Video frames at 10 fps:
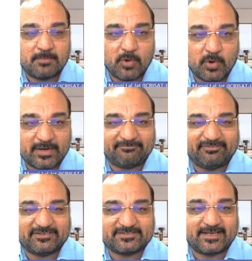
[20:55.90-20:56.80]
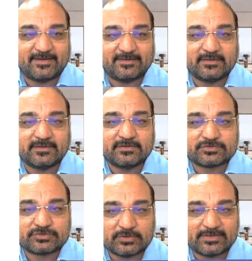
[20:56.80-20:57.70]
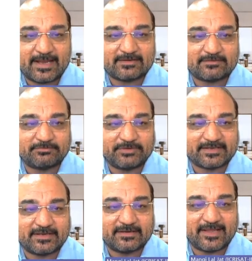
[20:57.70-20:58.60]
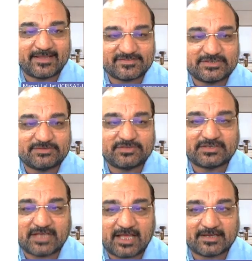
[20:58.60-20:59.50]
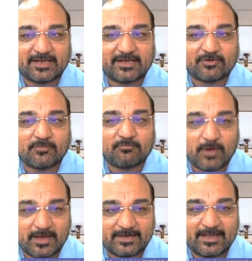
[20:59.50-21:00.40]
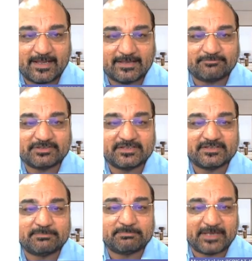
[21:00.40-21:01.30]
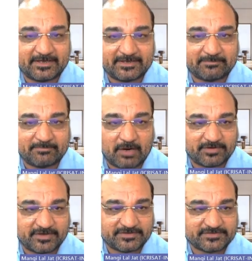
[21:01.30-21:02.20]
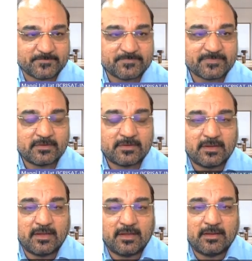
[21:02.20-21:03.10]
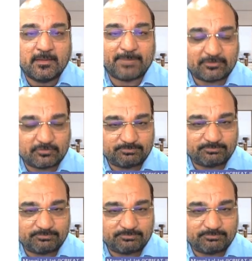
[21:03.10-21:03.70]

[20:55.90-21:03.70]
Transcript: more efficient, so that we can achieve the target of One Health within the planetary boundaries. But